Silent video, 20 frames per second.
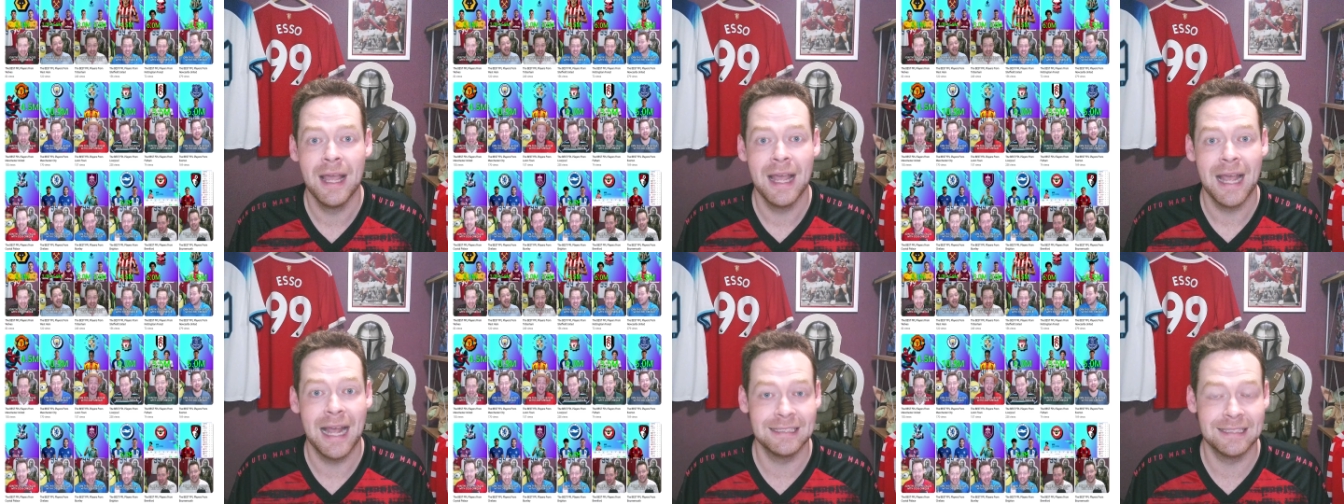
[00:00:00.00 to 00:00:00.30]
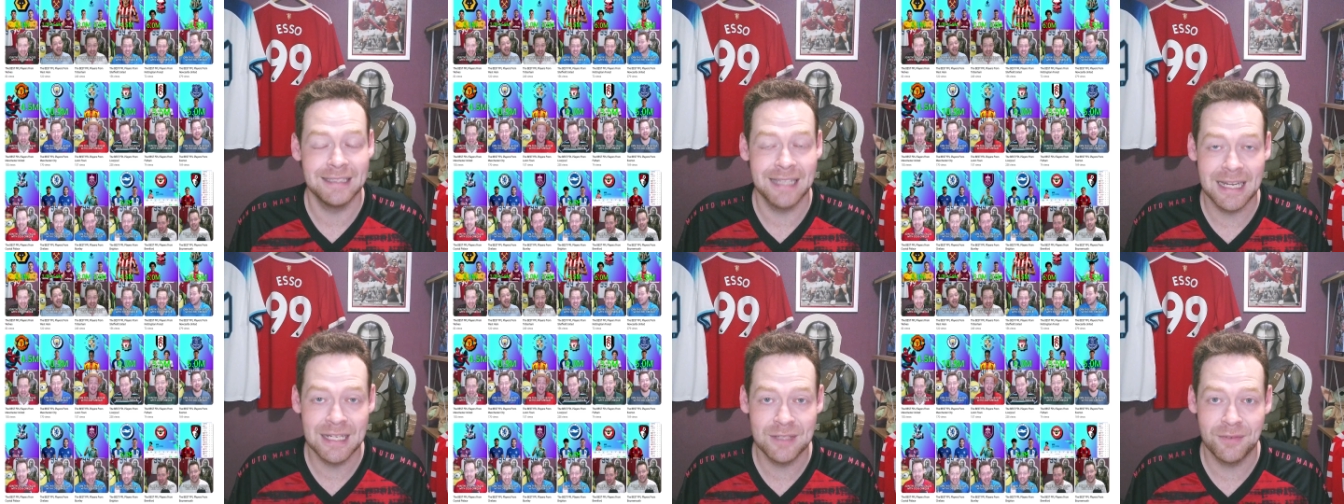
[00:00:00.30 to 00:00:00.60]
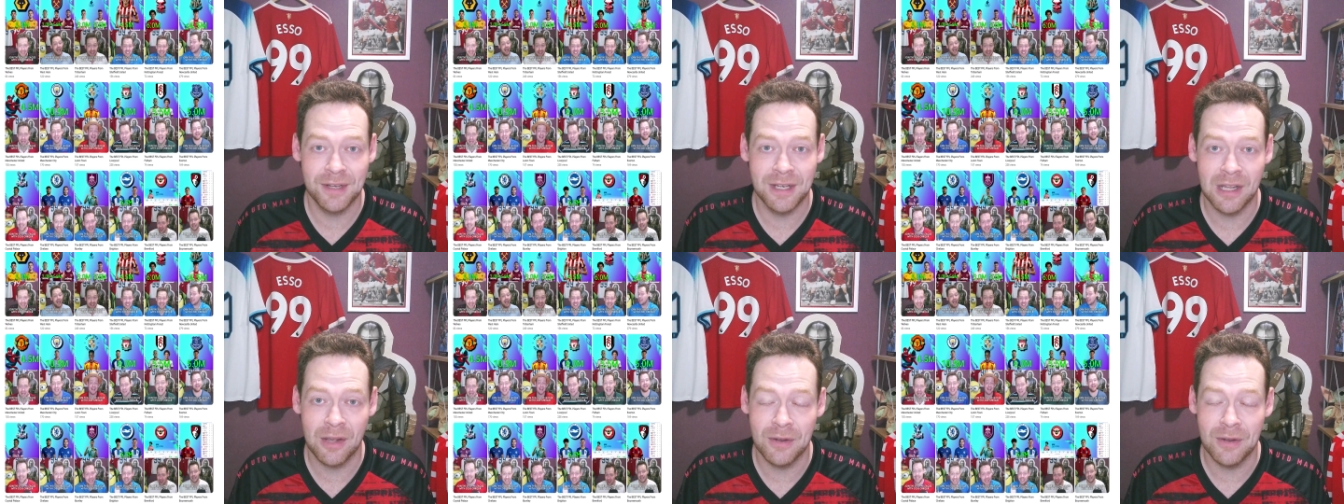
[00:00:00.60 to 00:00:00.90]
And today's
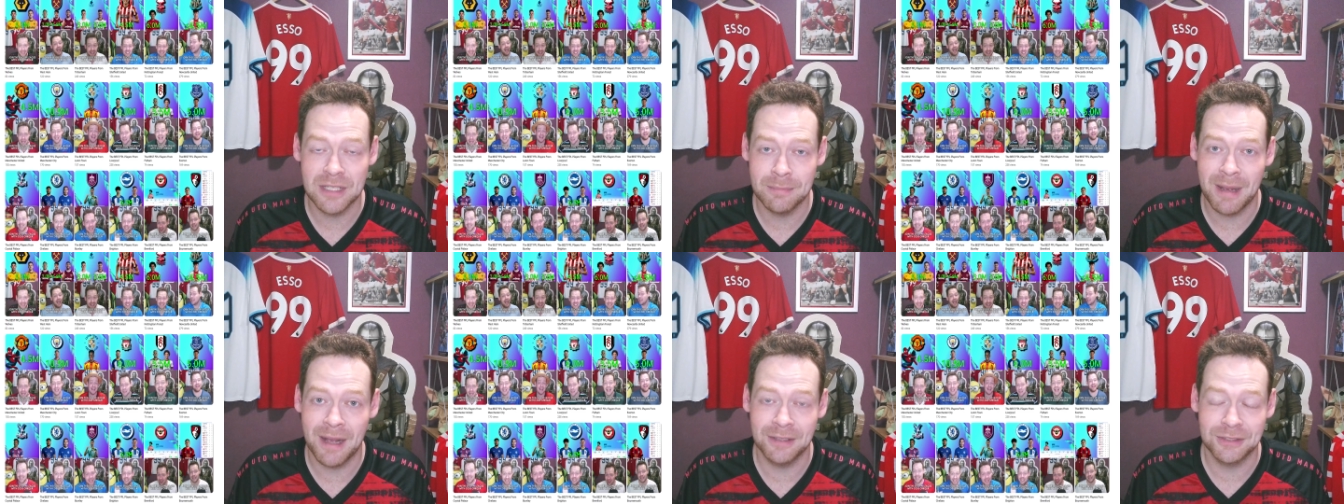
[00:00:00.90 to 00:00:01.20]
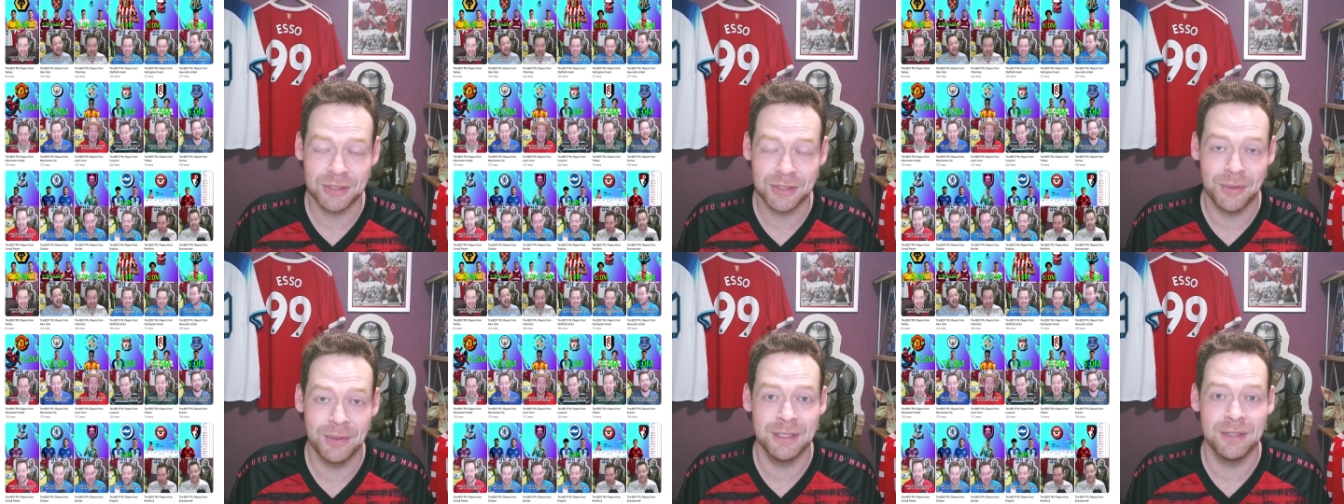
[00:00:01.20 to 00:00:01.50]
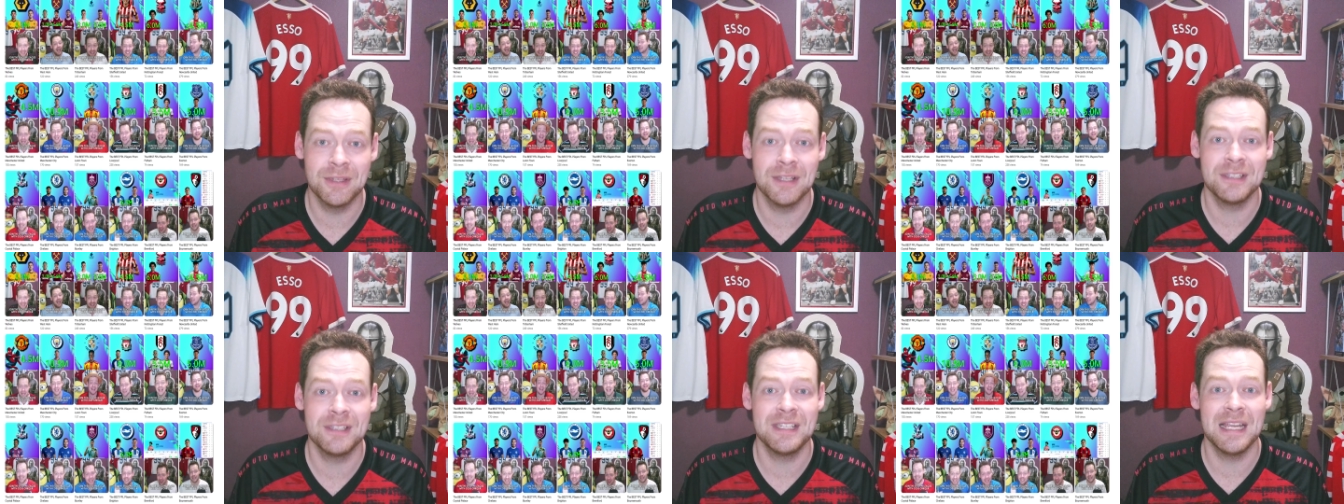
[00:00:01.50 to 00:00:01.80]
video is about showing you
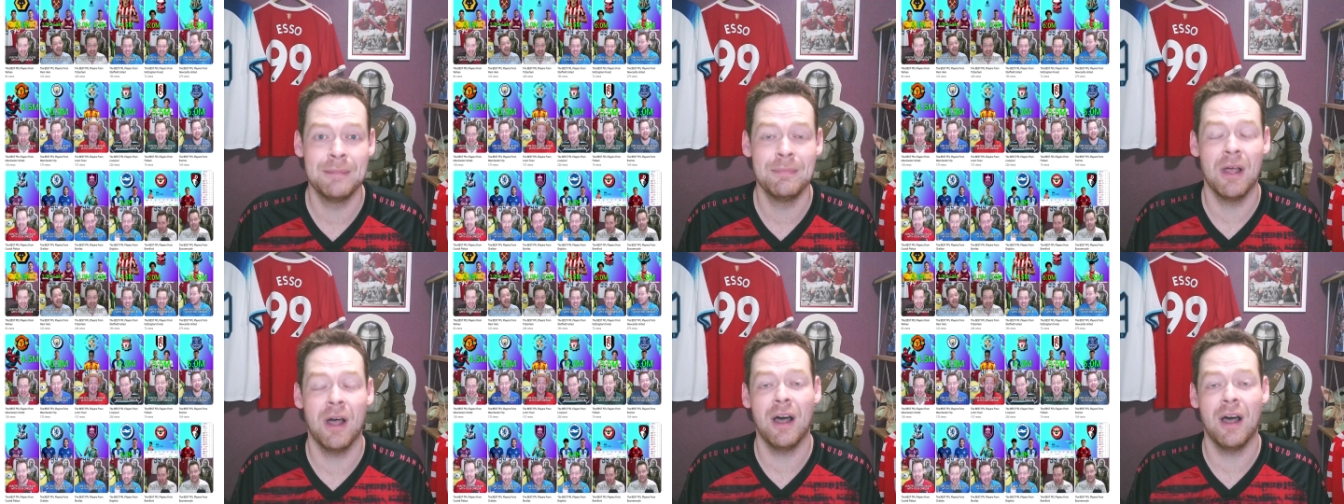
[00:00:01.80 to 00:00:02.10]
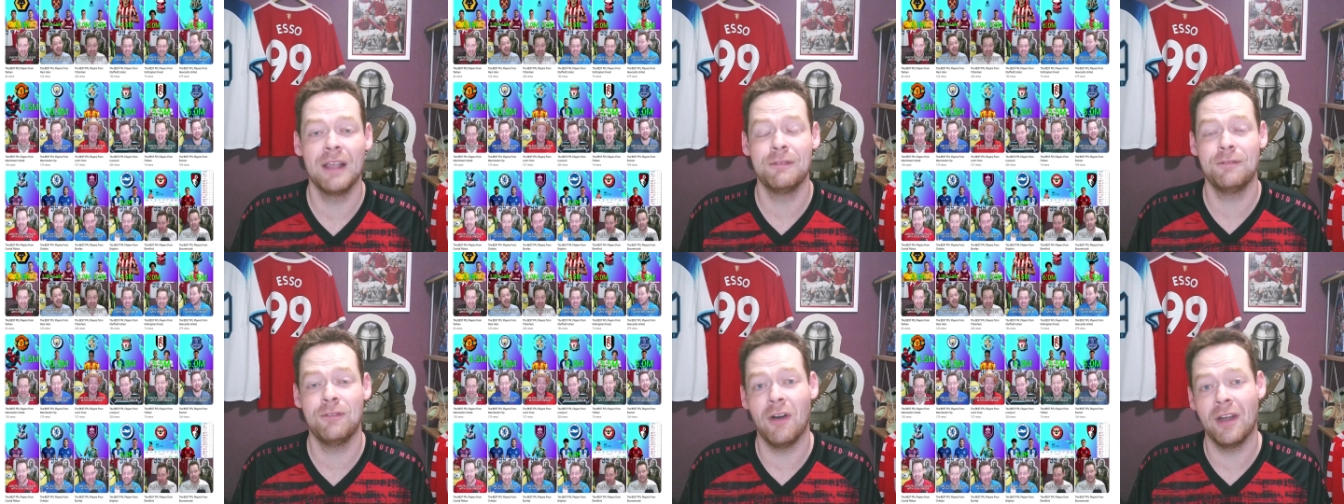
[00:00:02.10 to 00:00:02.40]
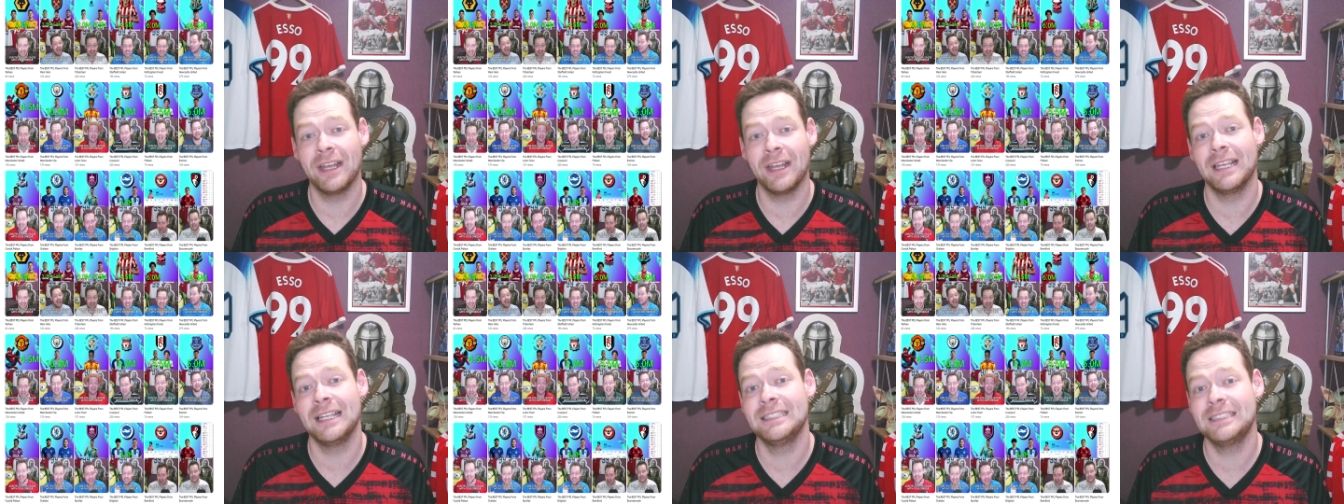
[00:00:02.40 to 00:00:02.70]
the team that I
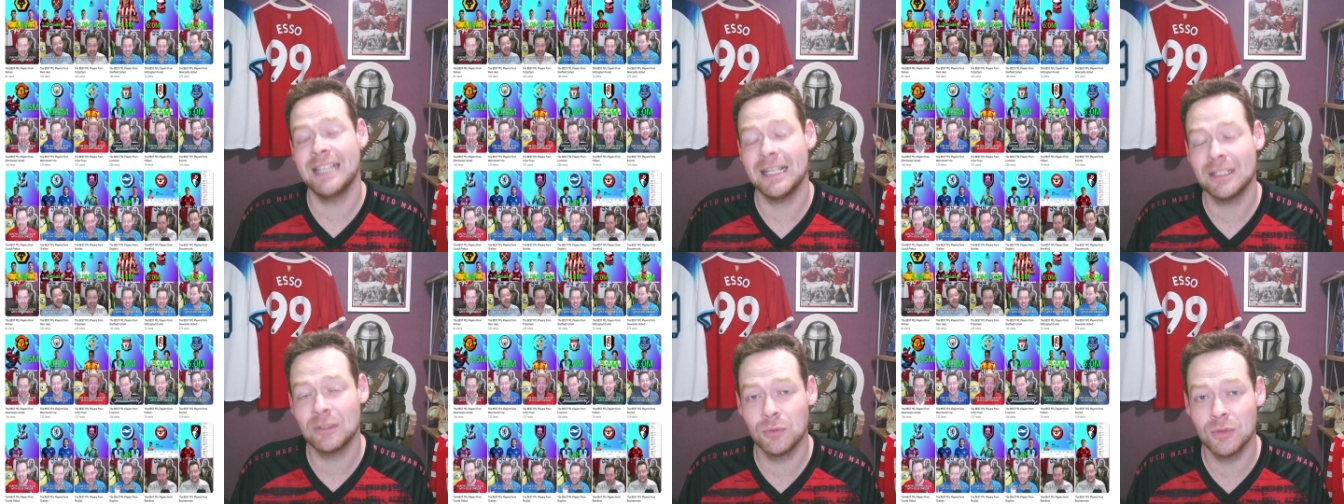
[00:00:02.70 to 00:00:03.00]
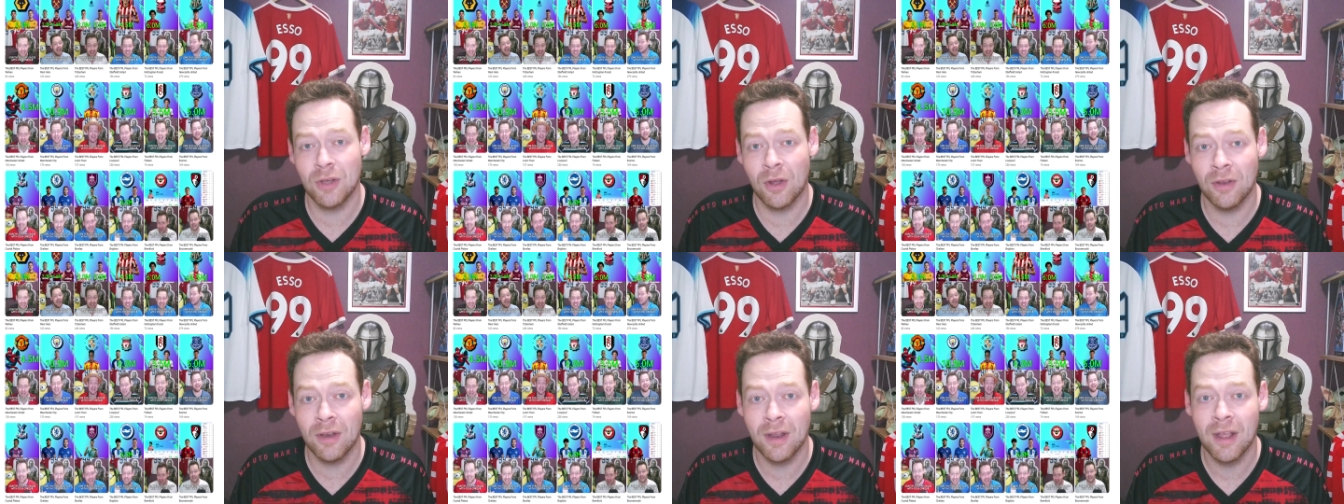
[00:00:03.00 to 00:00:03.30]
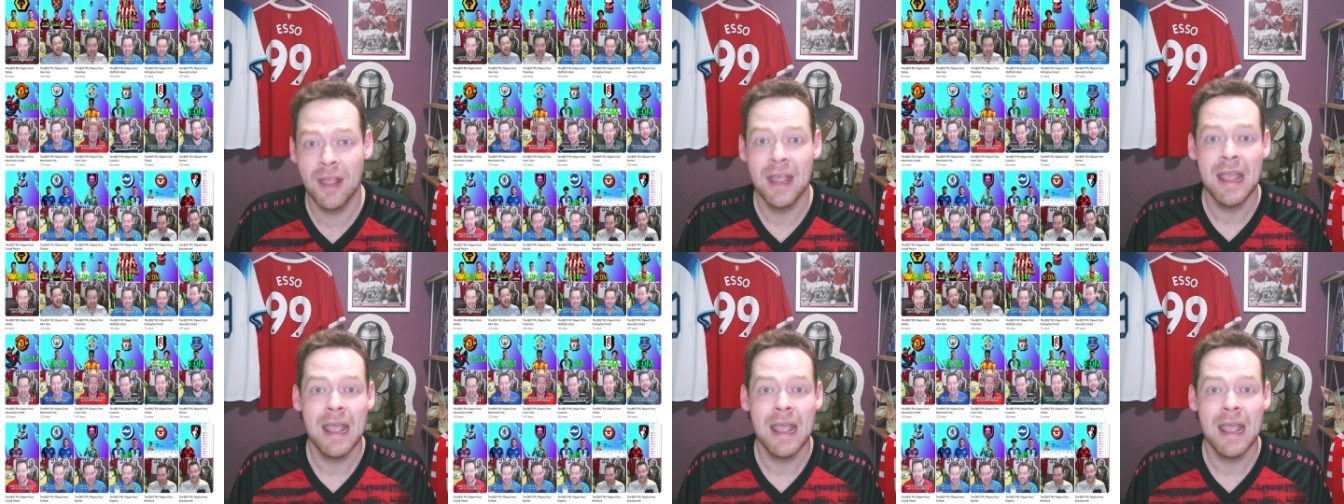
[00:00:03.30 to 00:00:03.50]
finally settled on.